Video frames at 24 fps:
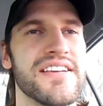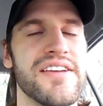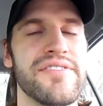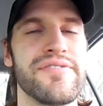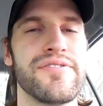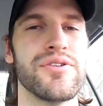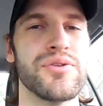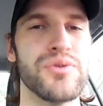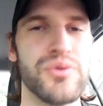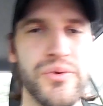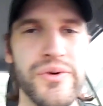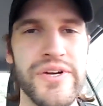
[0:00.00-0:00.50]

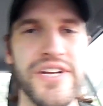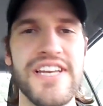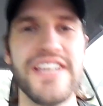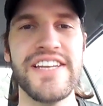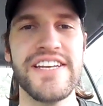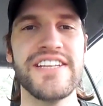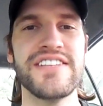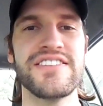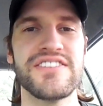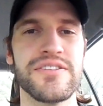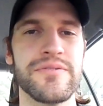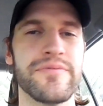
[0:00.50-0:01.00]
if you
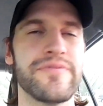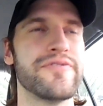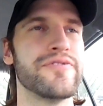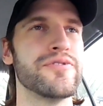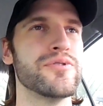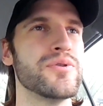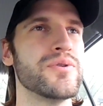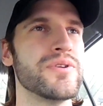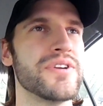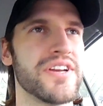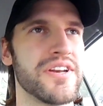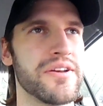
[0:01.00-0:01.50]
really need some
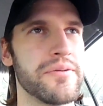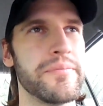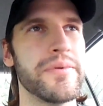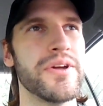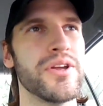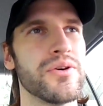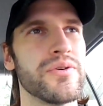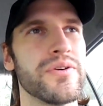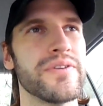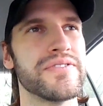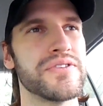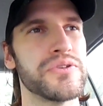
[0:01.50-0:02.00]
food in the
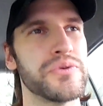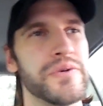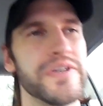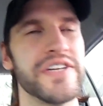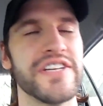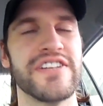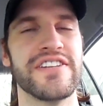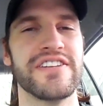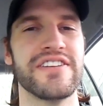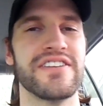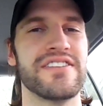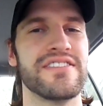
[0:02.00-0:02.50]
middle of
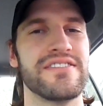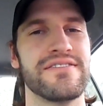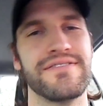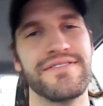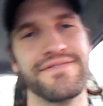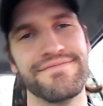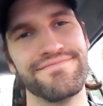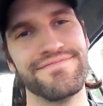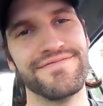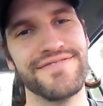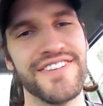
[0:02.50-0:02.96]
Sweden,